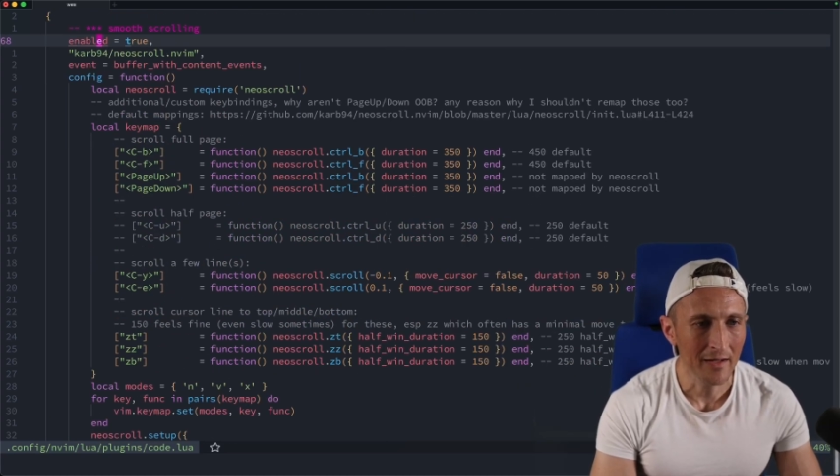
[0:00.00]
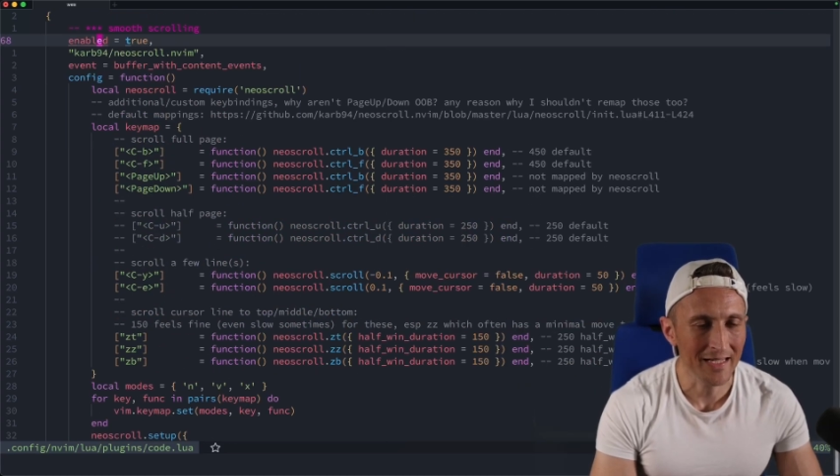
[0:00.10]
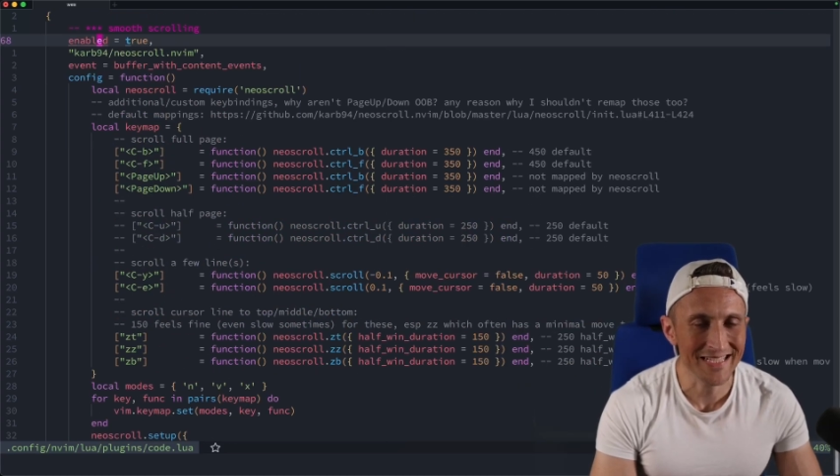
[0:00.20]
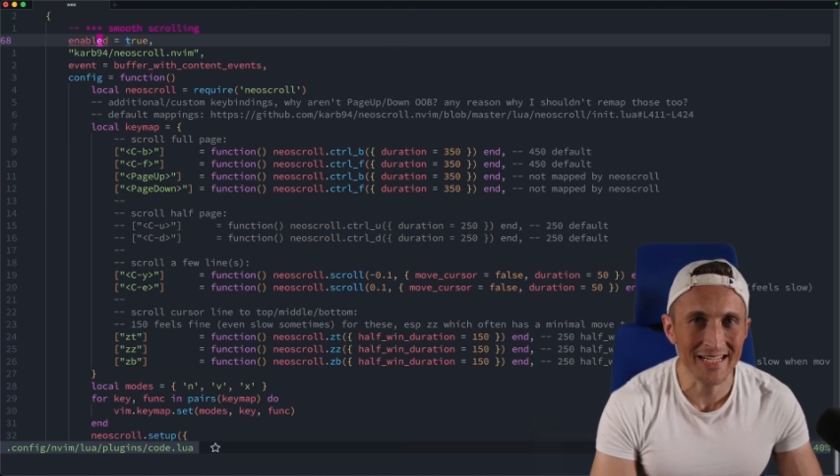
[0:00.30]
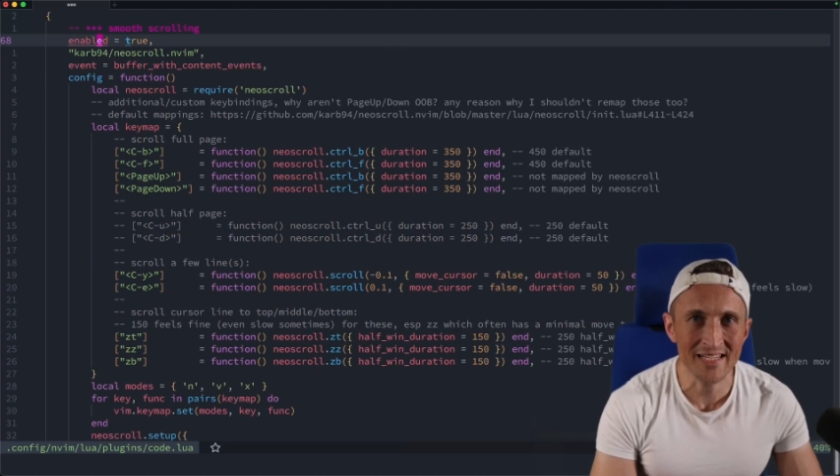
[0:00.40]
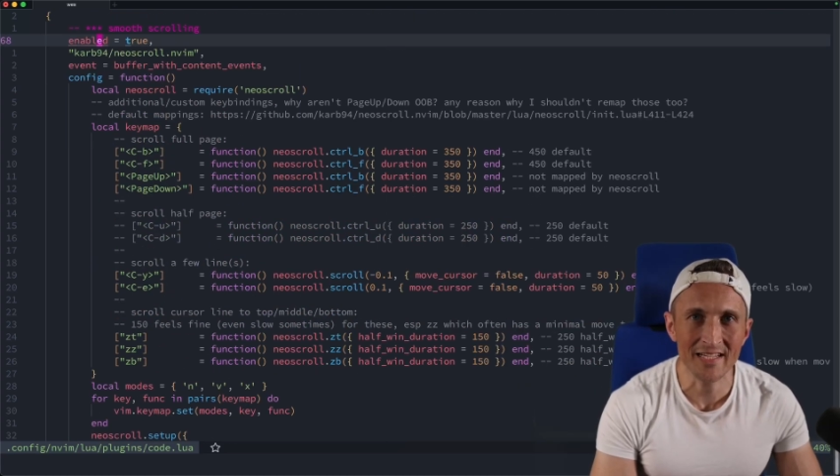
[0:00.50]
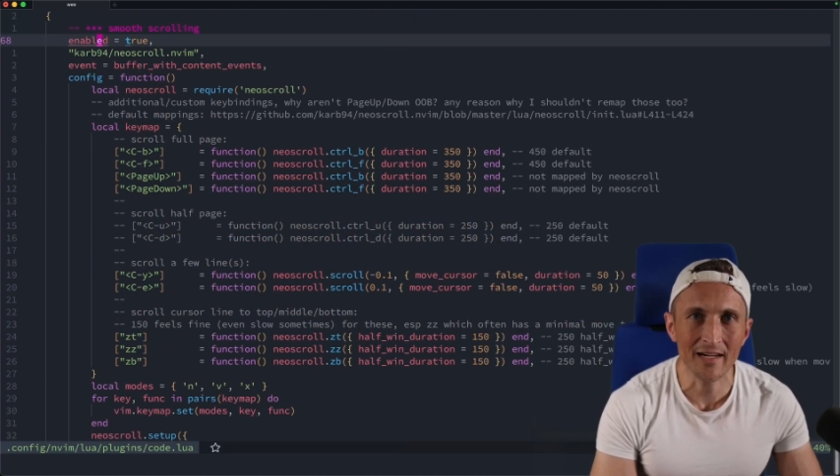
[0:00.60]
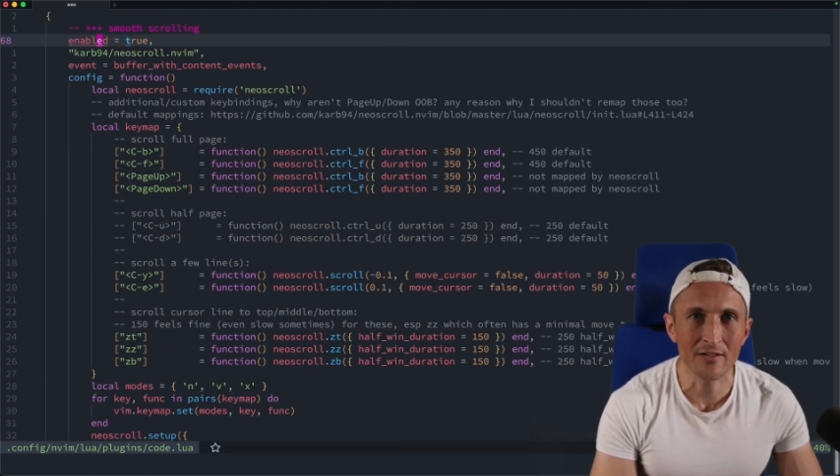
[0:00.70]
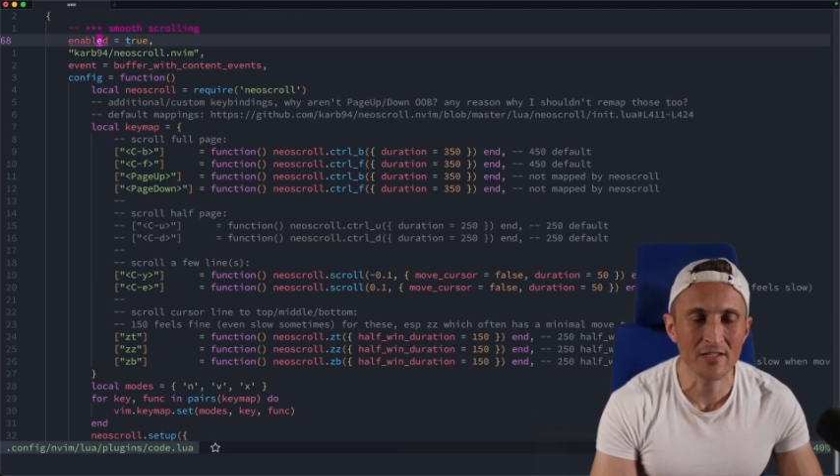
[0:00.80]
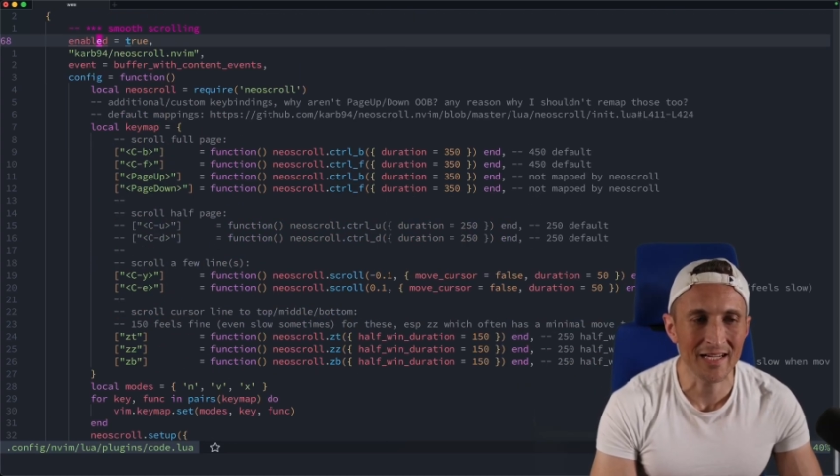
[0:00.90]
It's easy
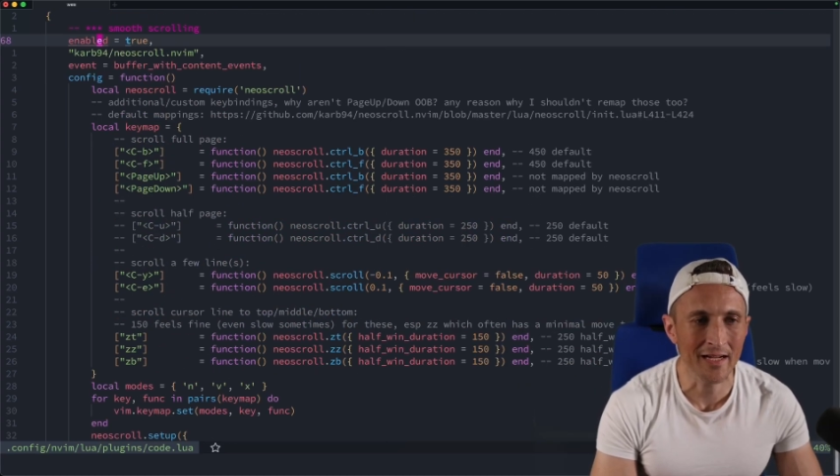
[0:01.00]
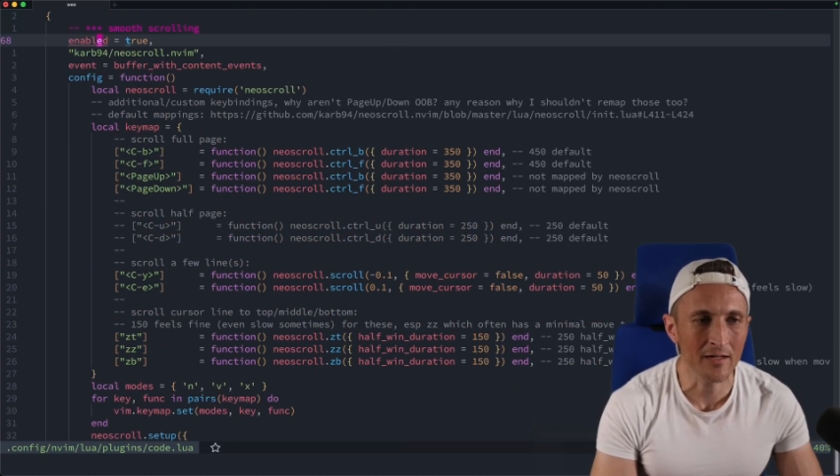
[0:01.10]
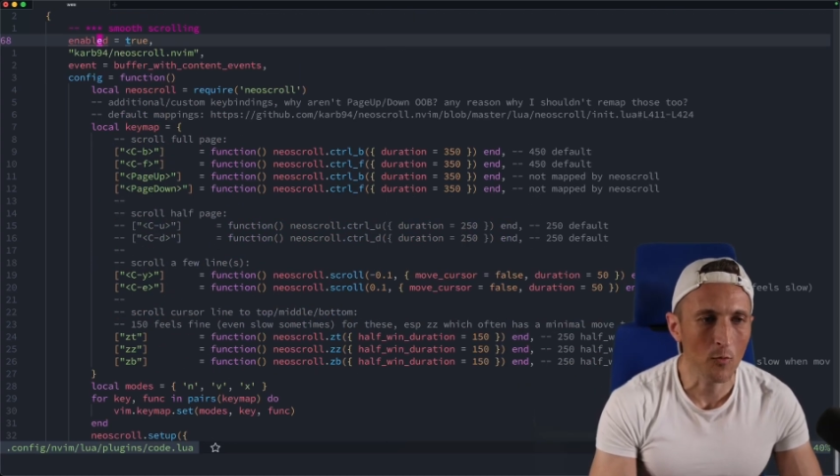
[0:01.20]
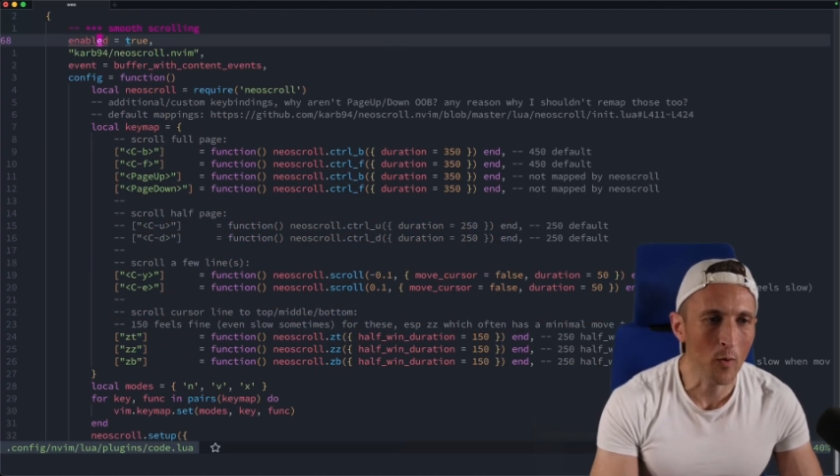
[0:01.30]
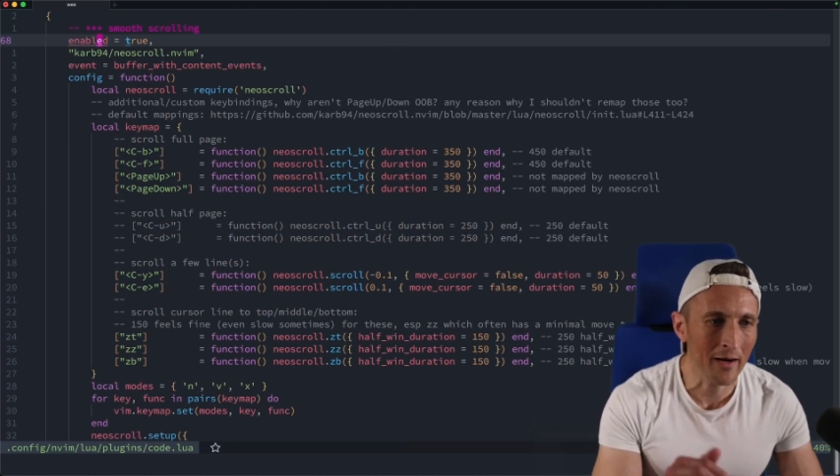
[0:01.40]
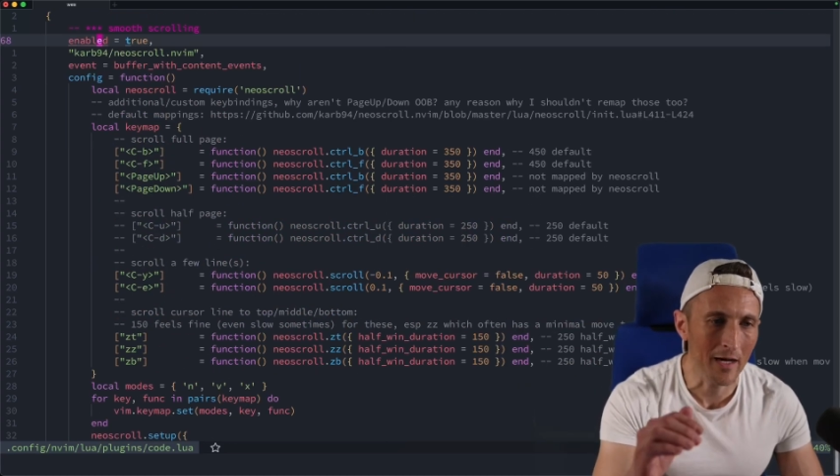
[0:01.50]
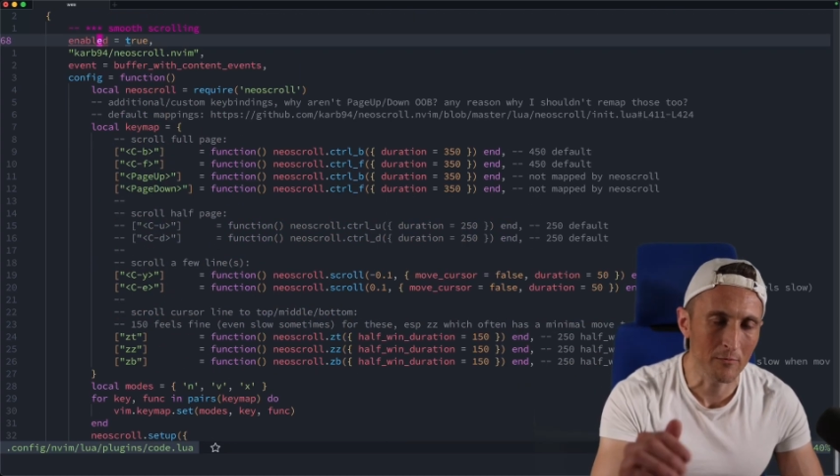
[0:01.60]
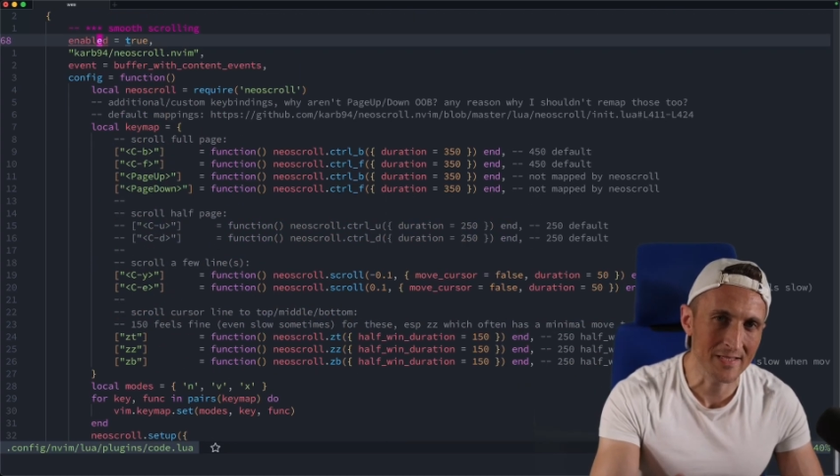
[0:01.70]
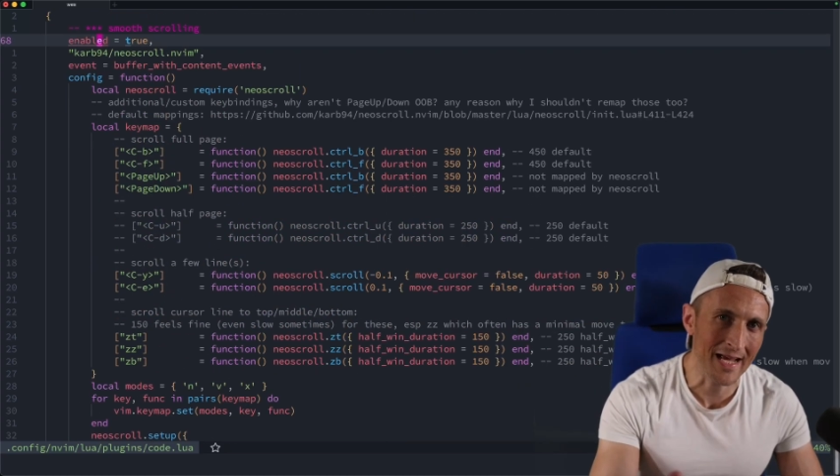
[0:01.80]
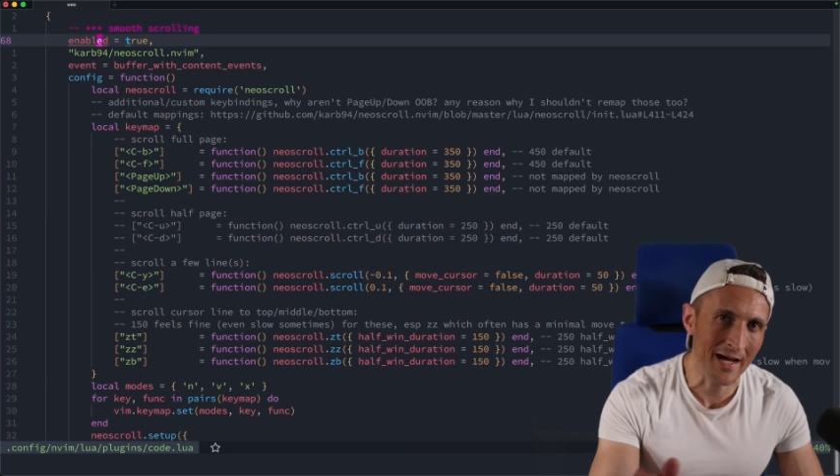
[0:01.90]
to understand where I was